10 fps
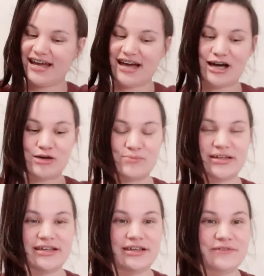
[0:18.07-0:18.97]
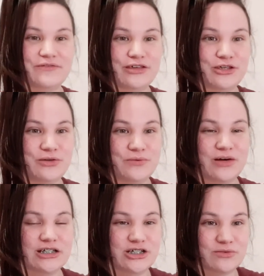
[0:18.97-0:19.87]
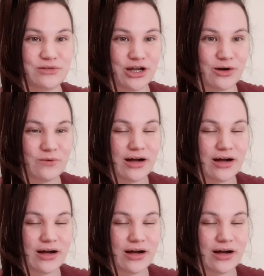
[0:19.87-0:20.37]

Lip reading: If you don't know,